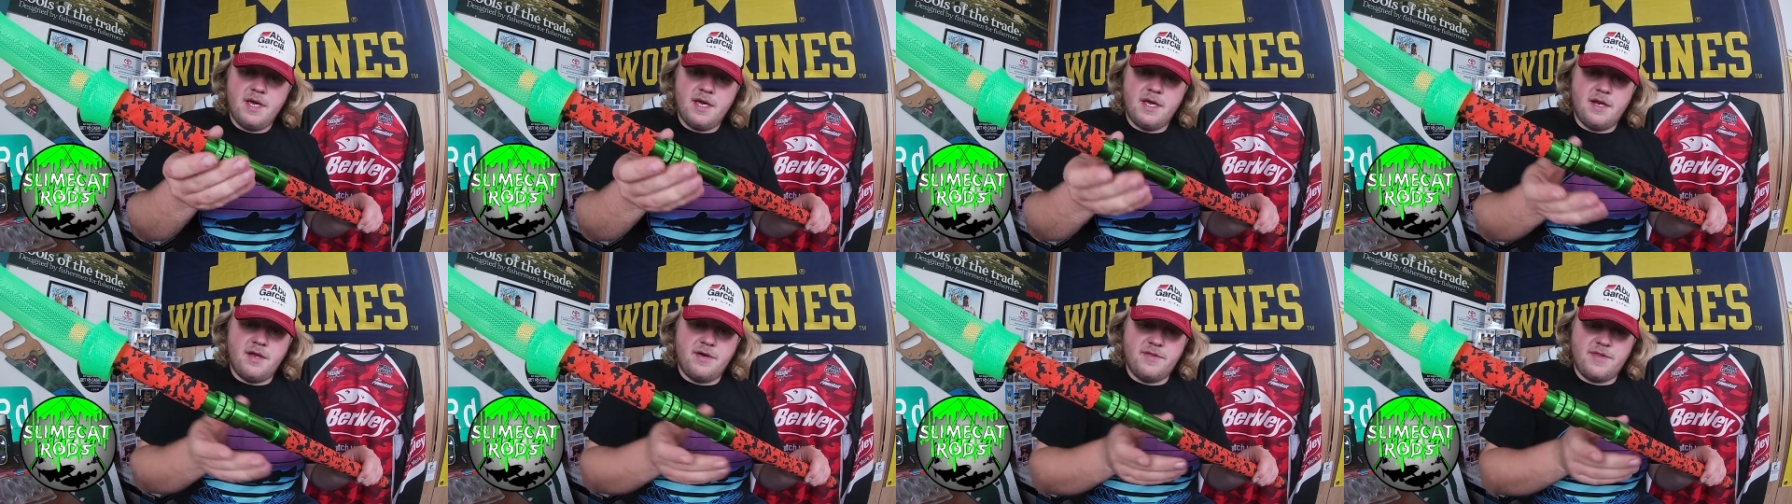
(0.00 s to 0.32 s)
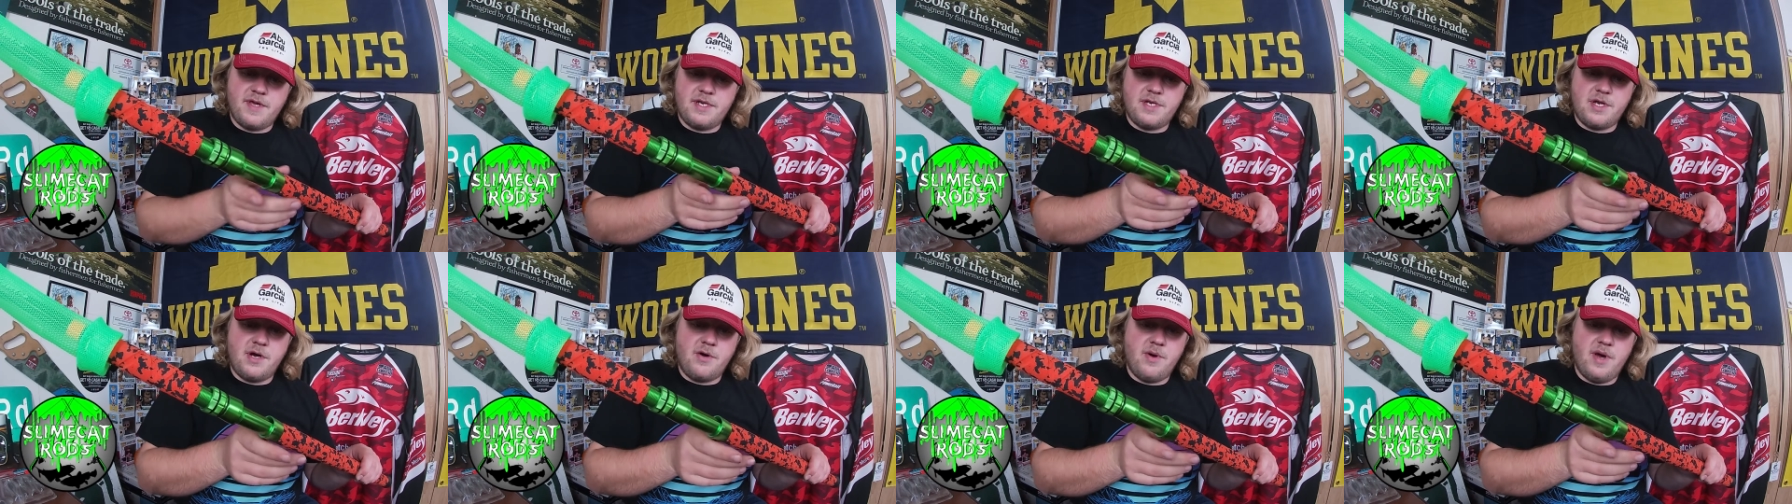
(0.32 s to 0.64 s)
You know,
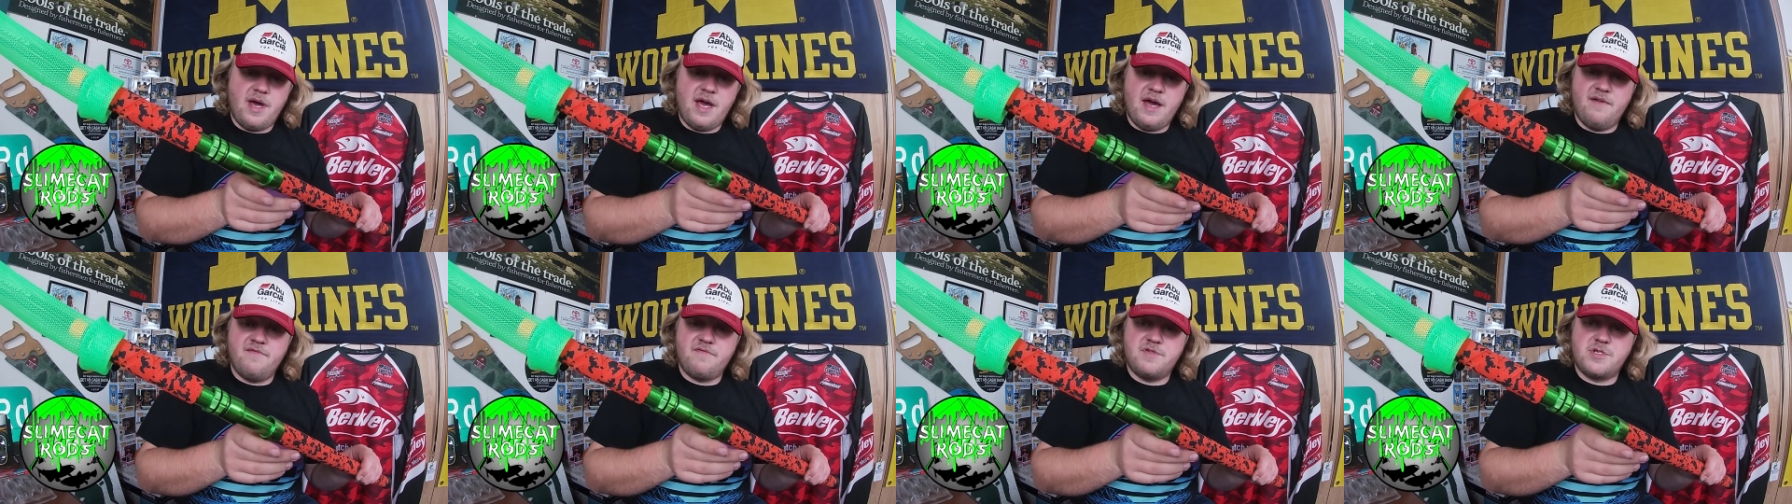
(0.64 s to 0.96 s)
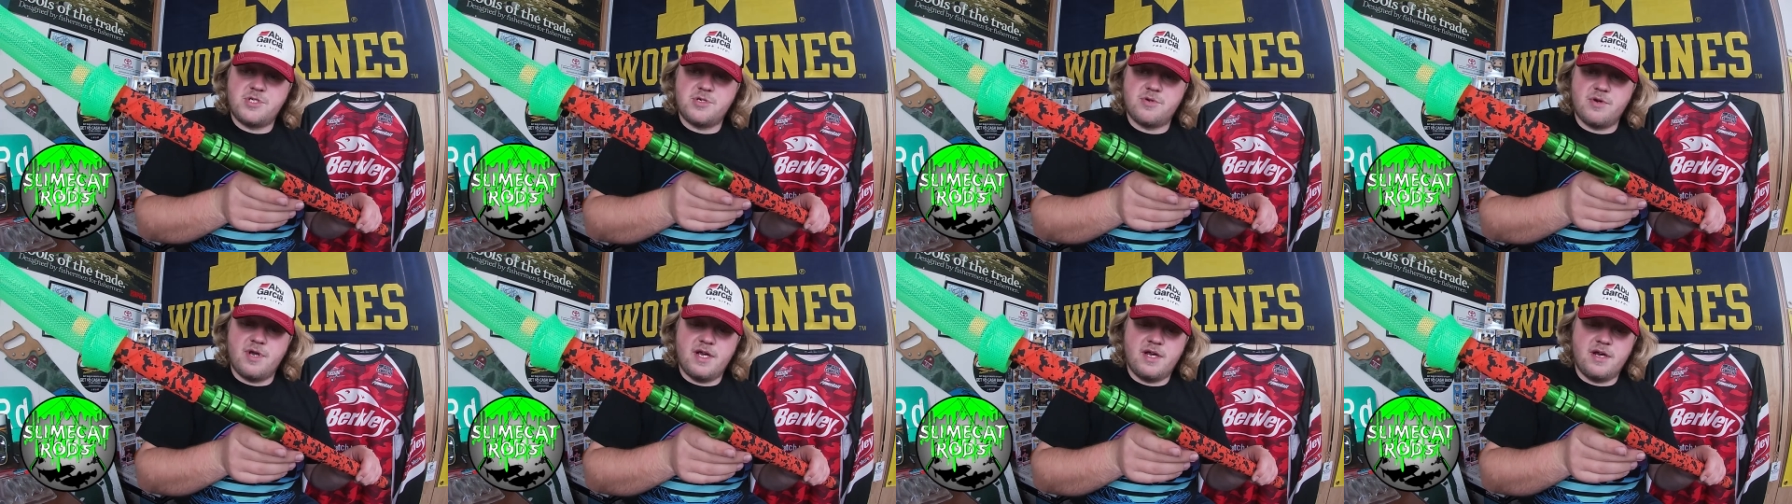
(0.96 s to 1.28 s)
they don't have
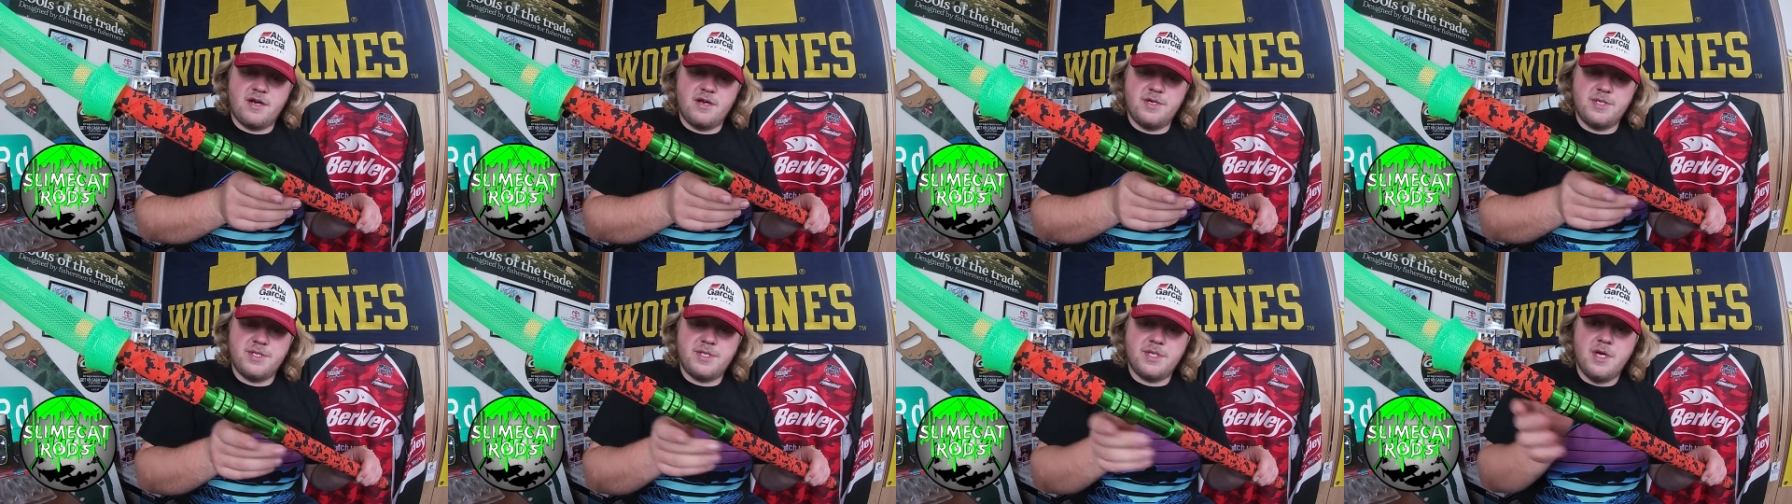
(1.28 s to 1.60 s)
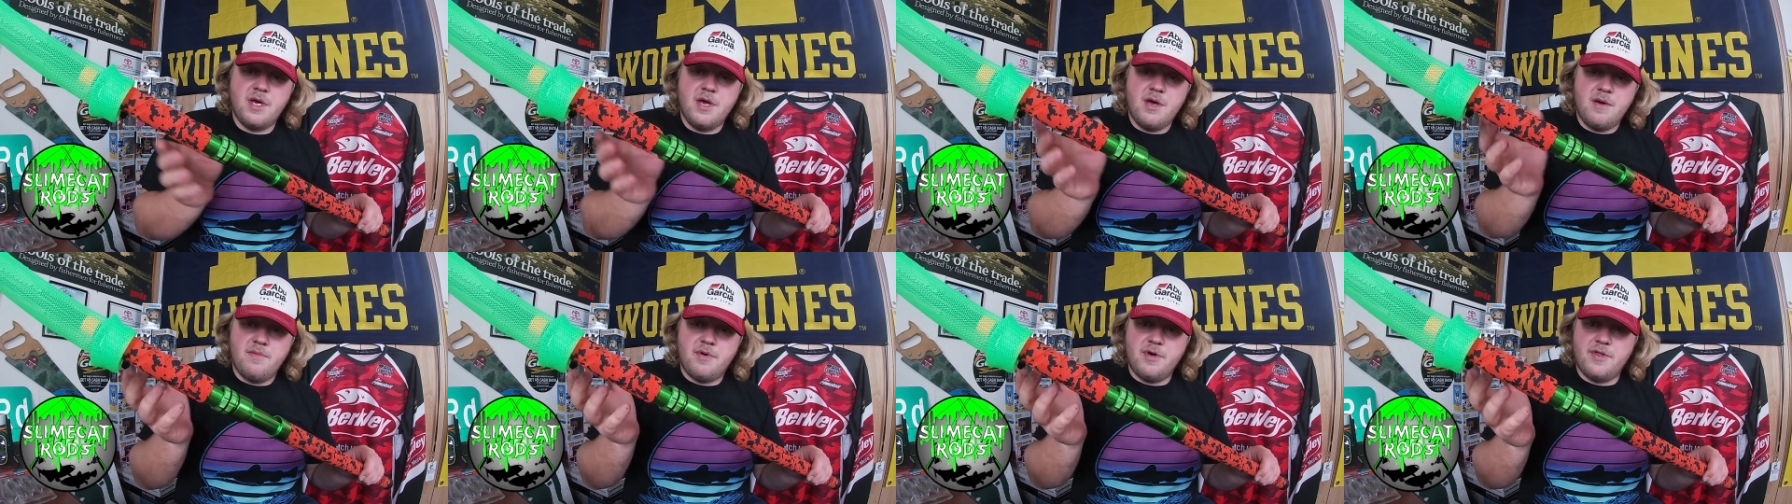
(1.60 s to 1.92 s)
triggers,
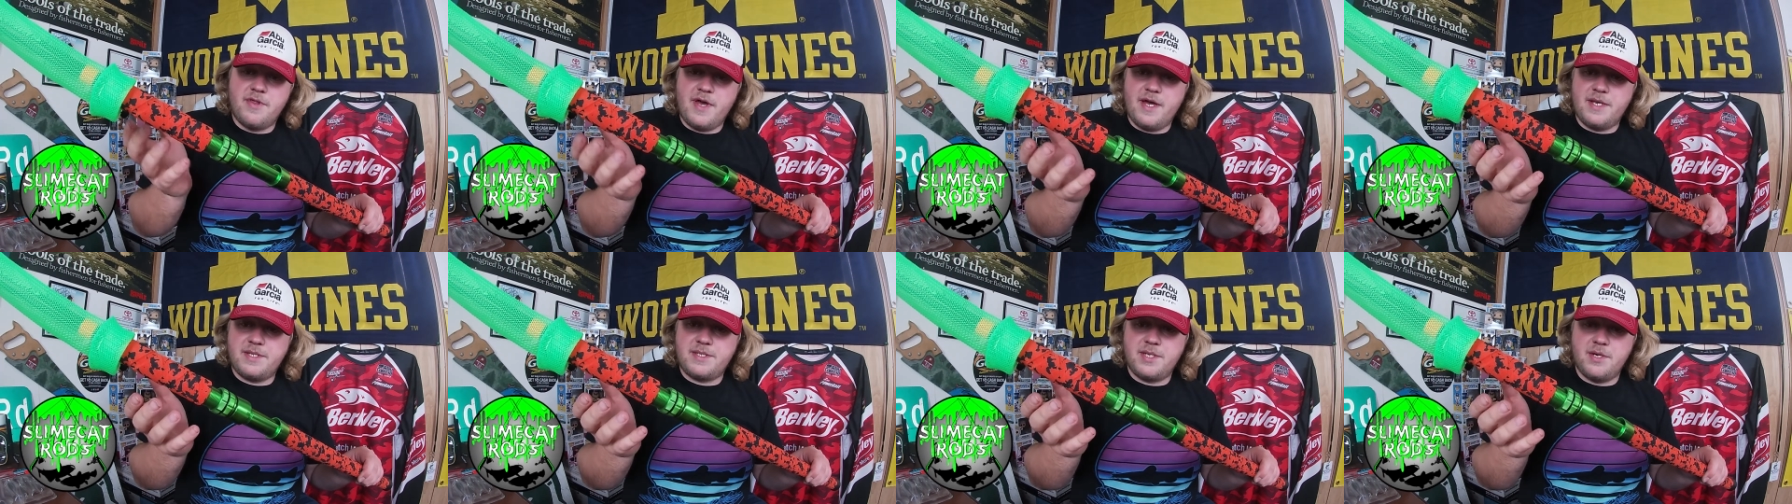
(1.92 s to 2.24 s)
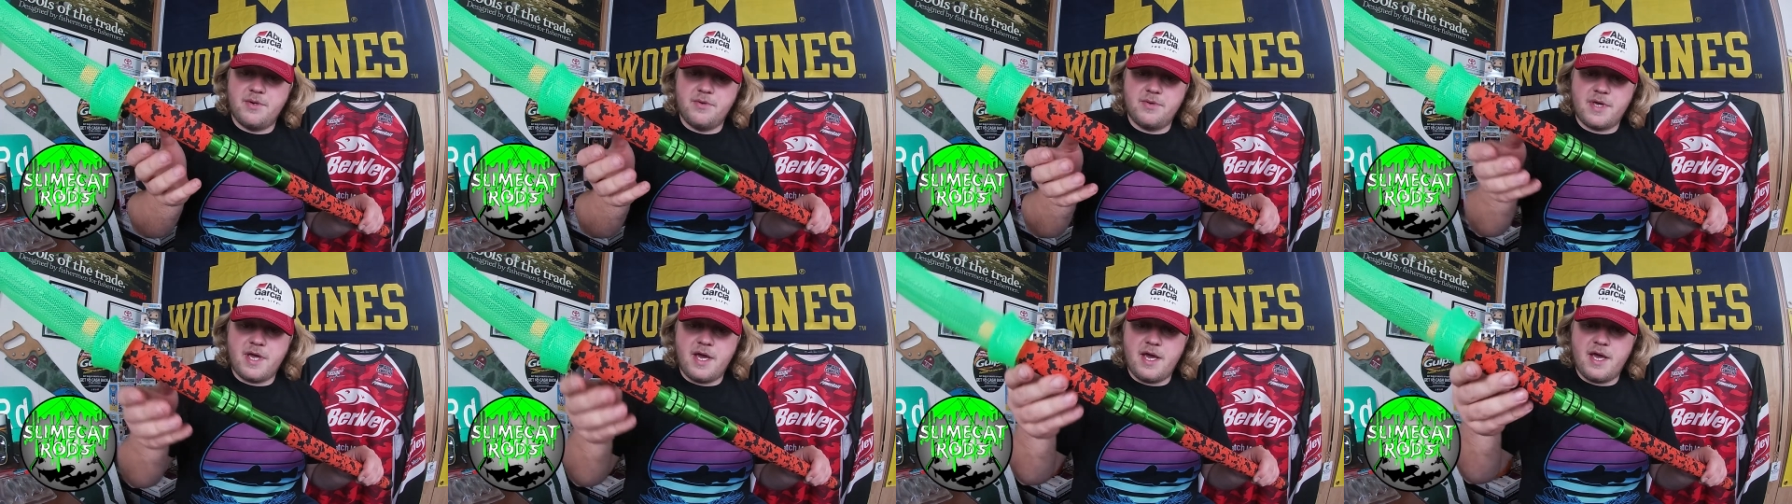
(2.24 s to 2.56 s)
but that's
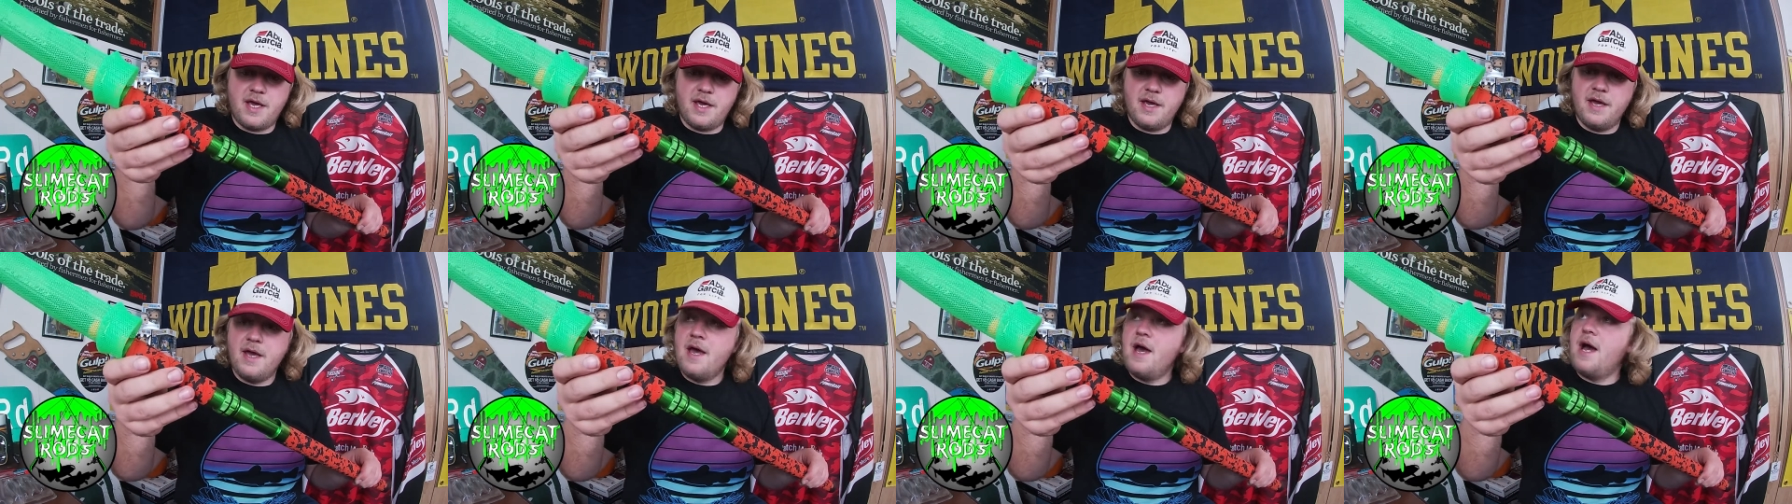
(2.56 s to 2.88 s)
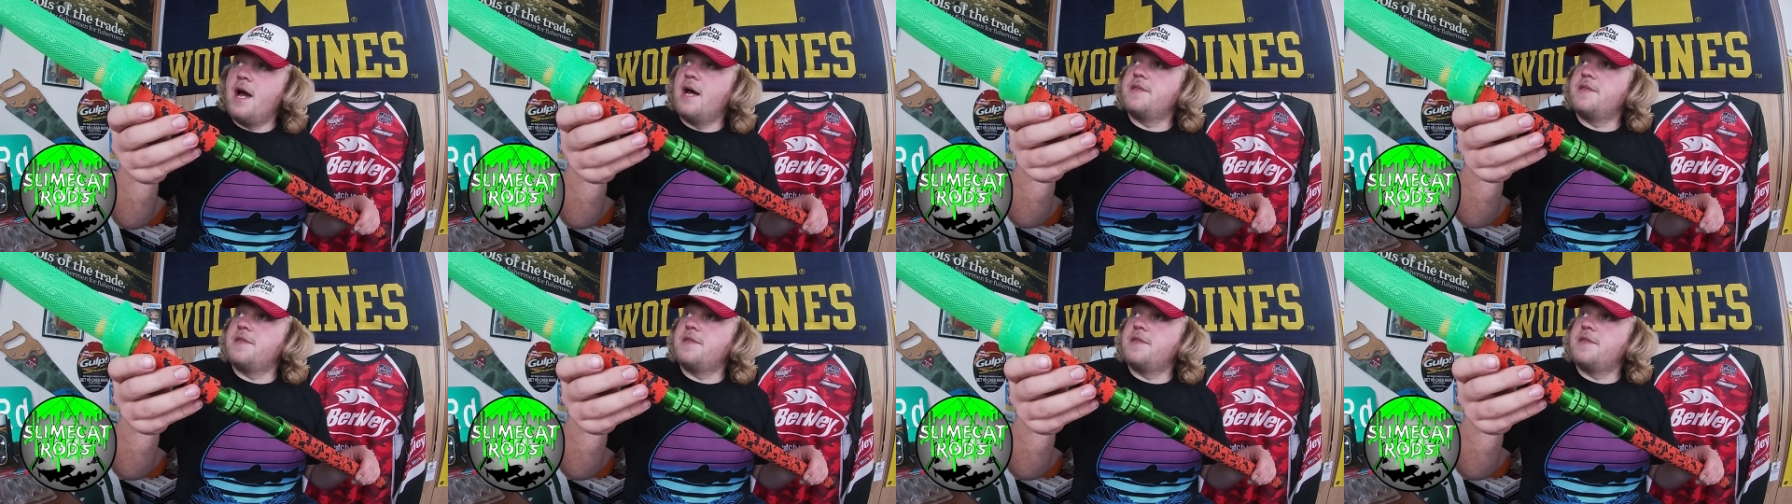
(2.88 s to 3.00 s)
okay.